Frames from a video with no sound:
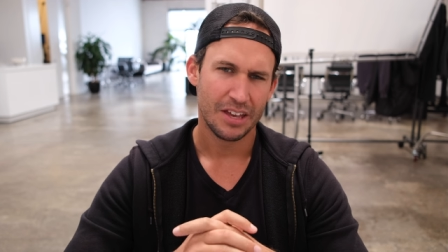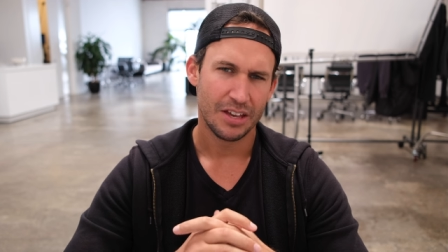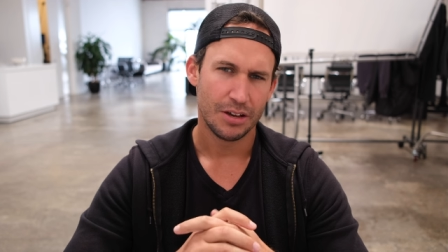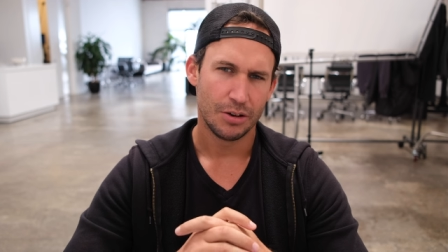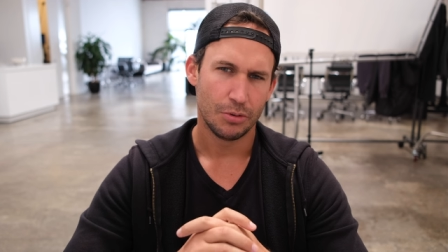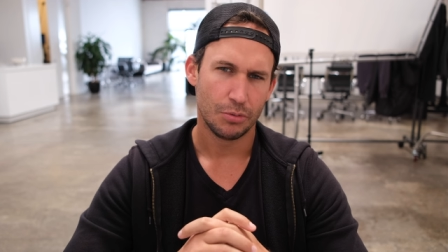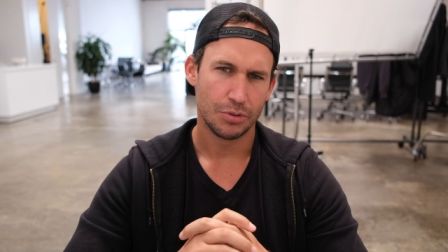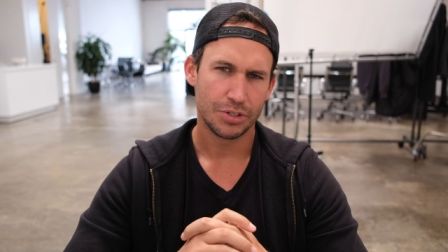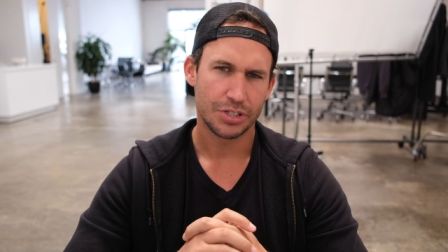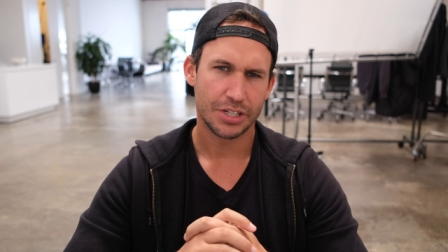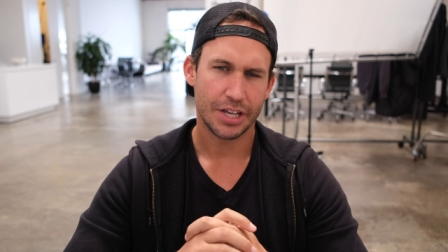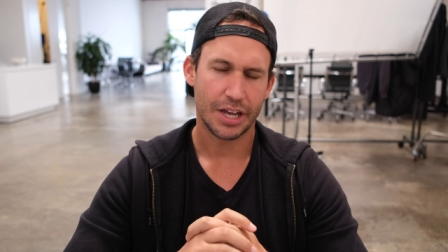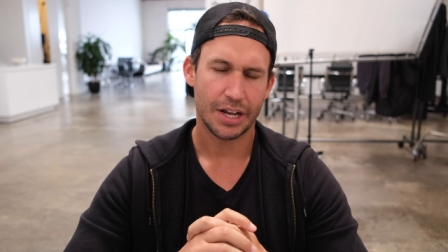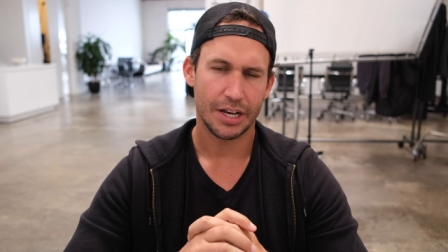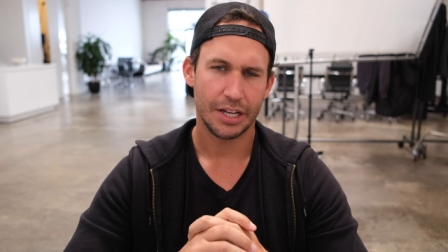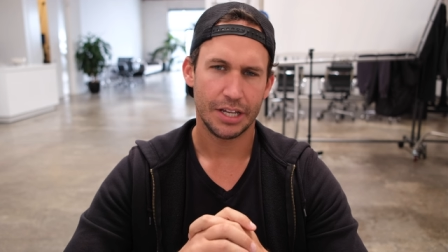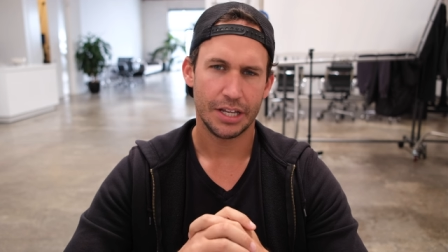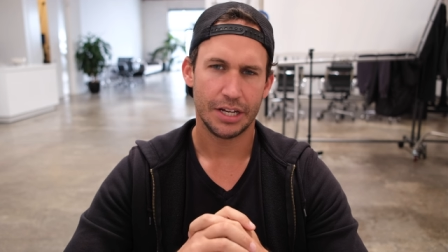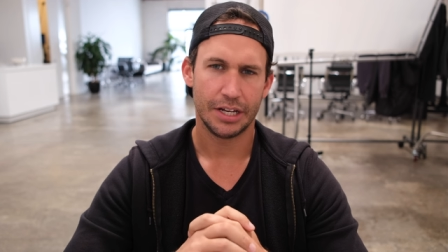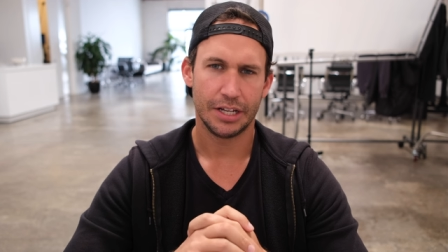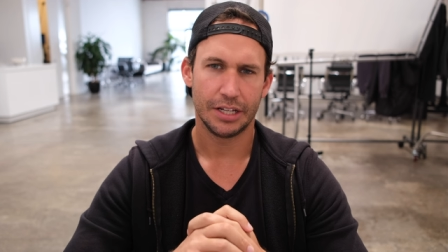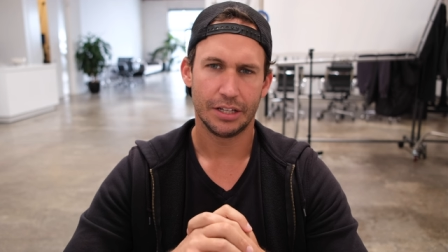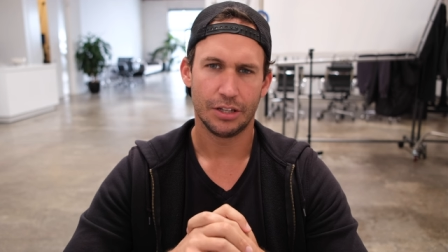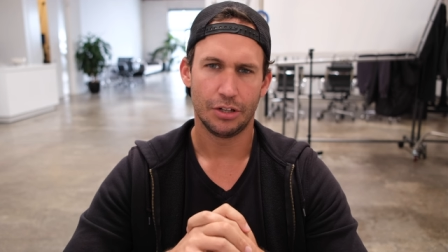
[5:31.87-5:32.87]
was kind of
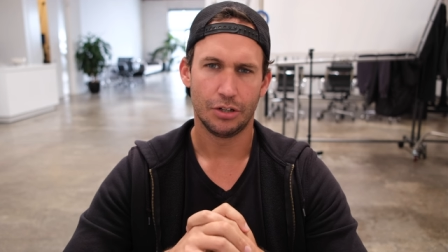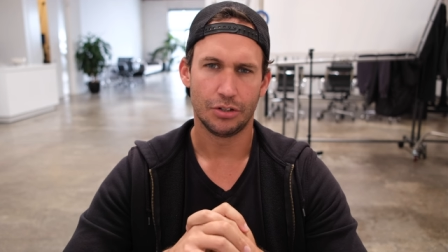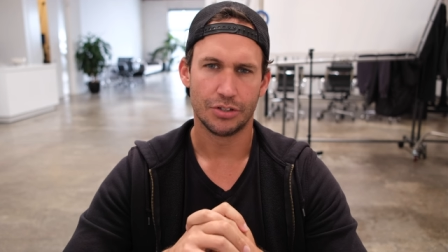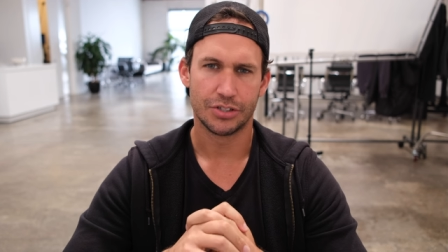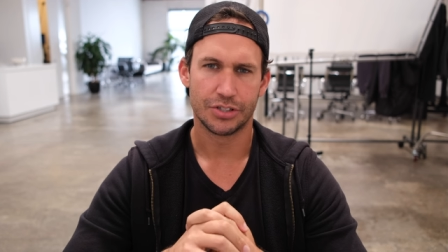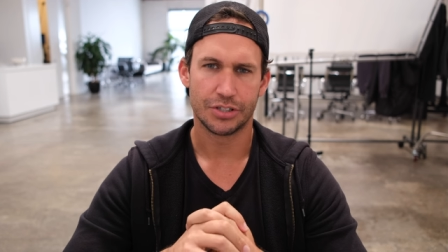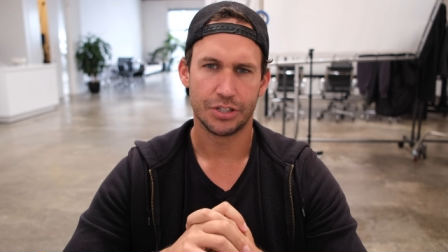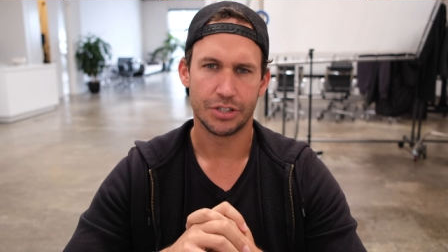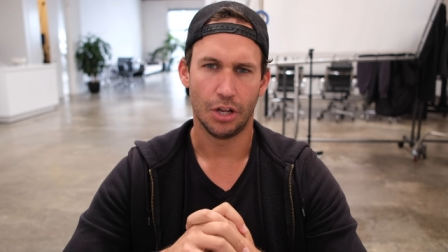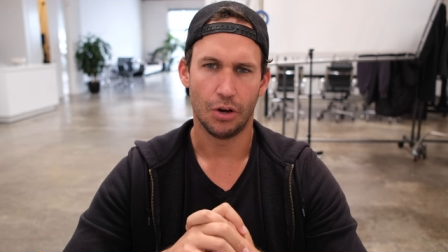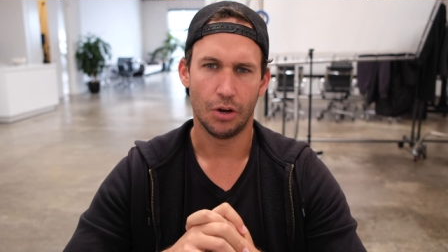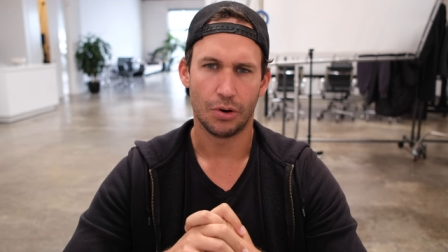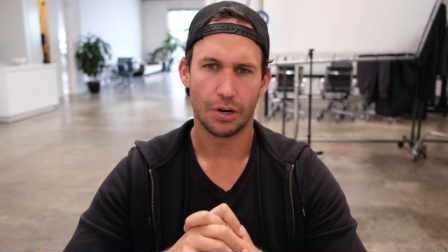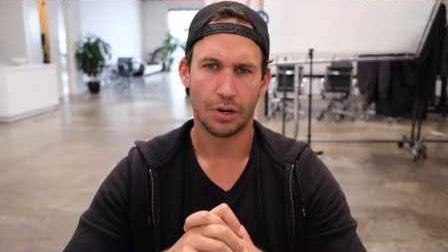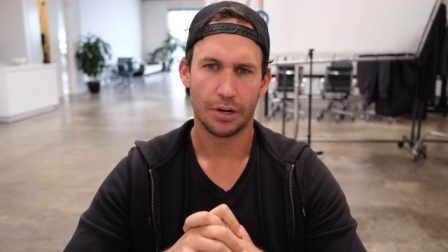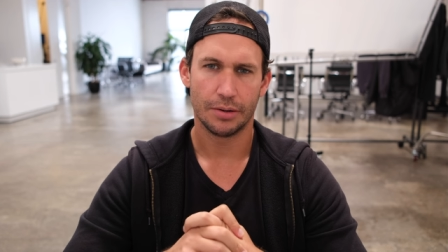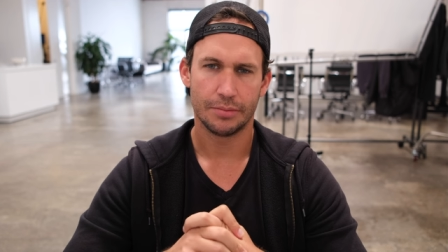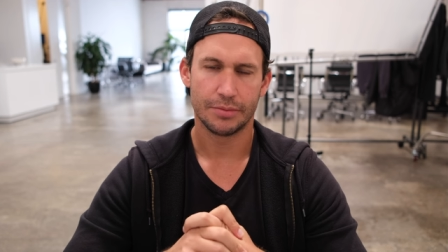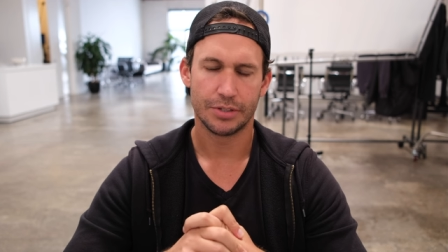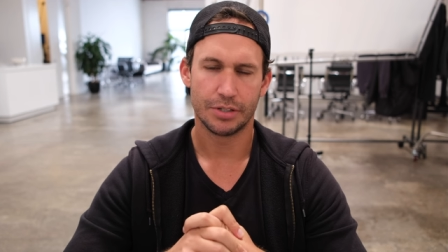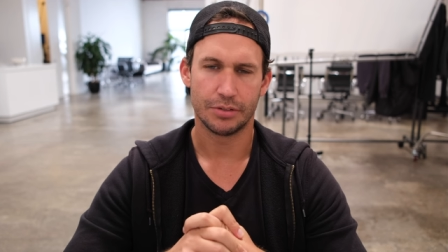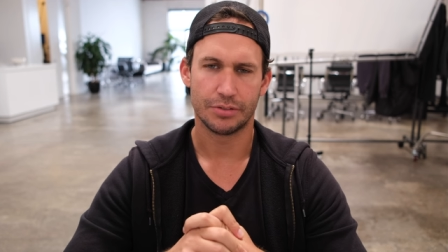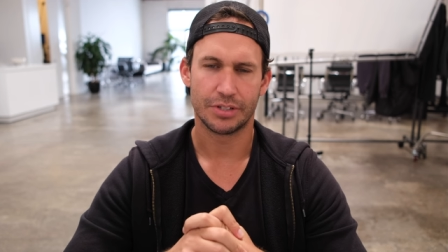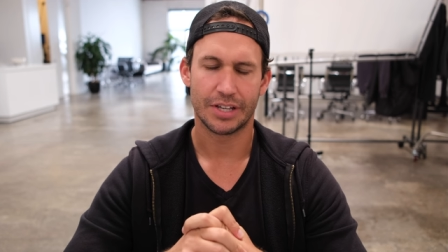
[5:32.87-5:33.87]
getting a little slower,
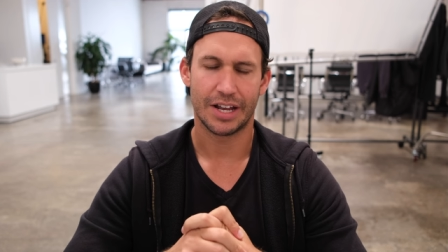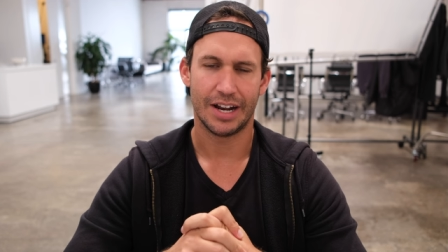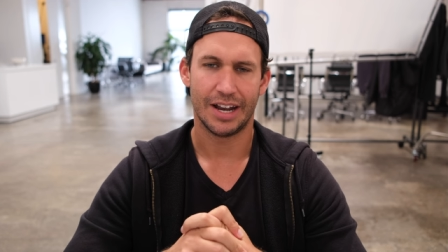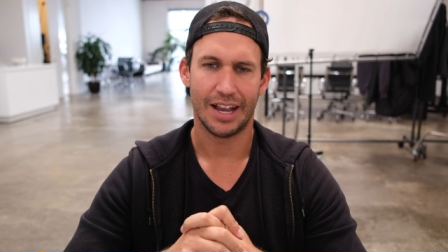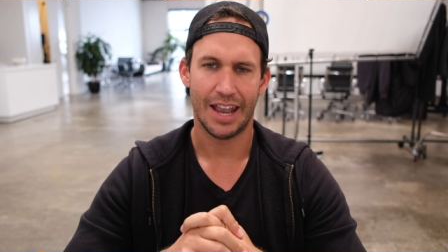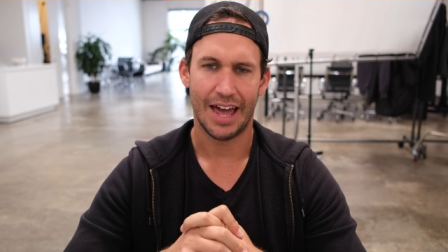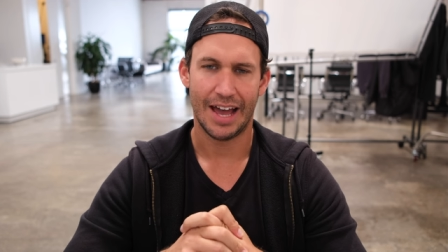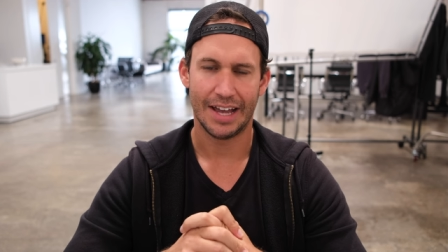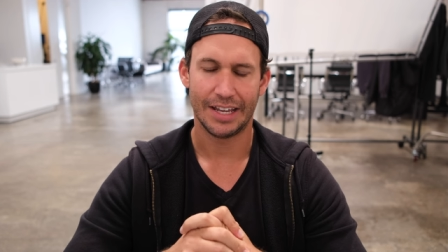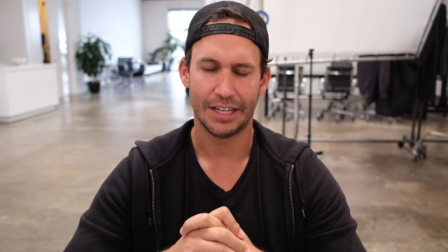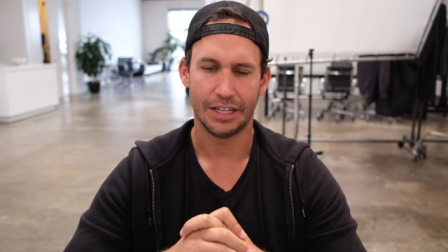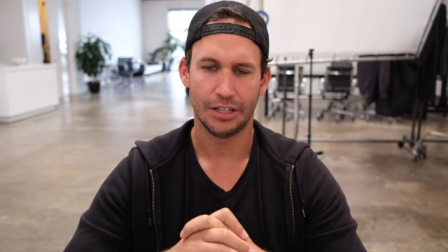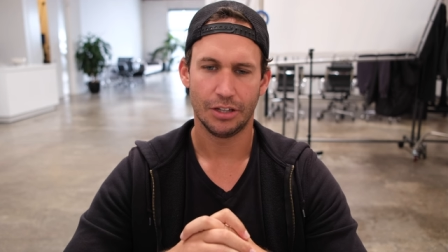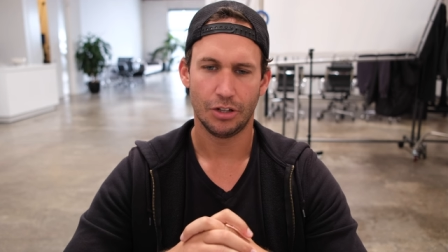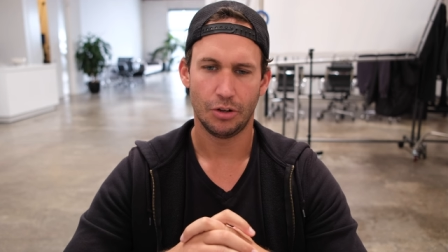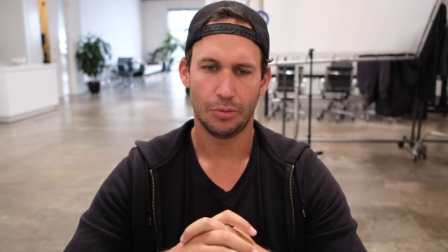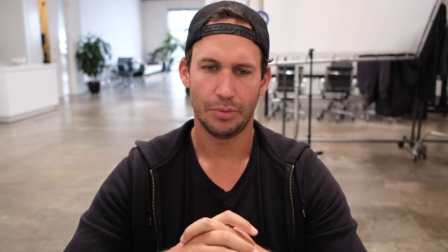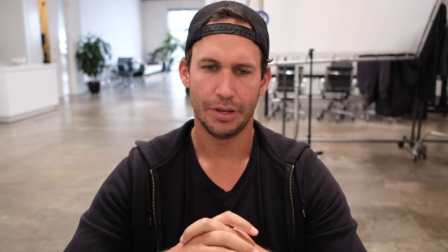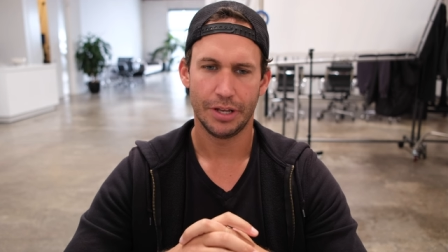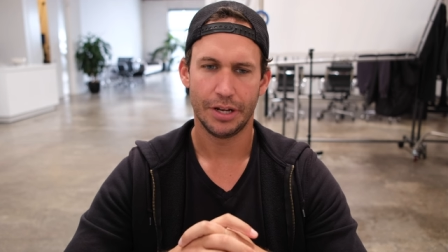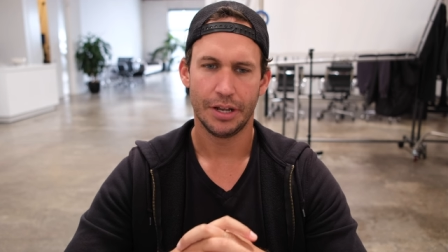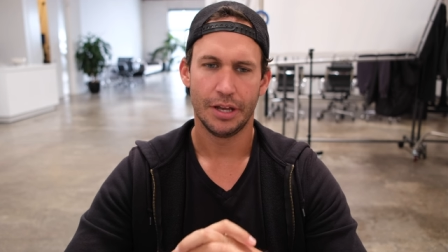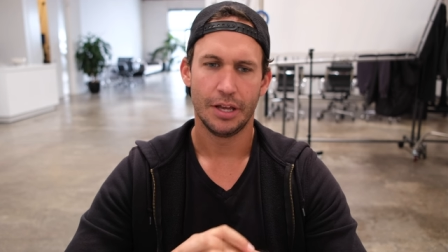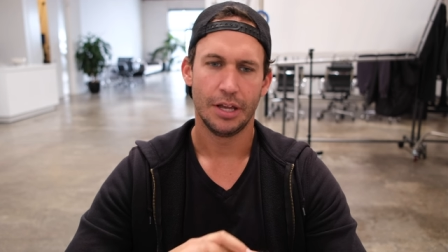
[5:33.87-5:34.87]
so it's kind of lagging a little
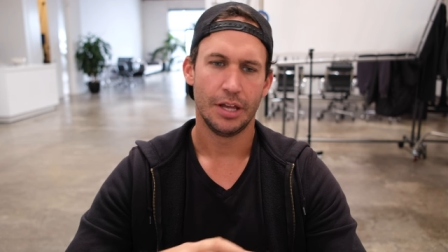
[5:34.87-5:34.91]
bit.